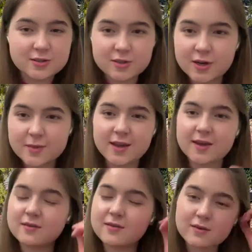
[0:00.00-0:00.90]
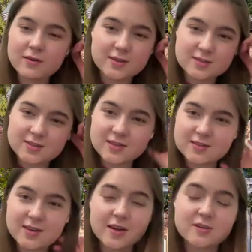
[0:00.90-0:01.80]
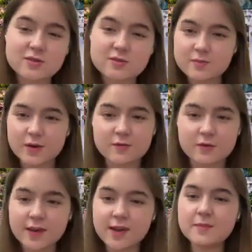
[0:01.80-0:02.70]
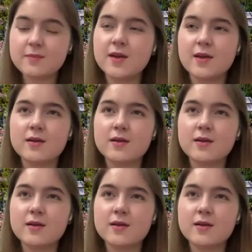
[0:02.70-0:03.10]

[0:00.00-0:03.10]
Instagram again, Aynsley Szczesniak, just my full name.